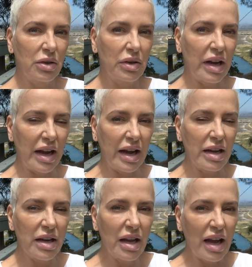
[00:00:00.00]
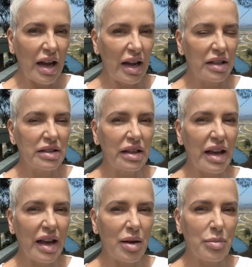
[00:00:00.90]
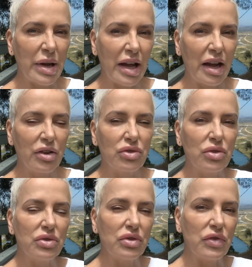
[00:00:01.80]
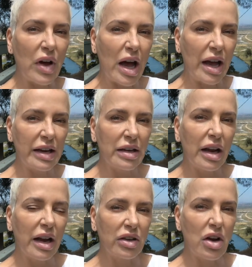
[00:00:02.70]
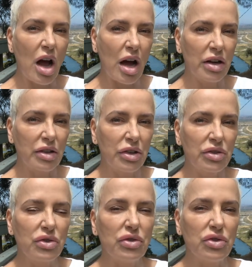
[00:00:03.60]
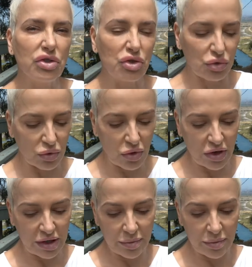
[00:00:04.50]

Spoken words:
Okay? And it's a campaign to divide and conquer, to destroy.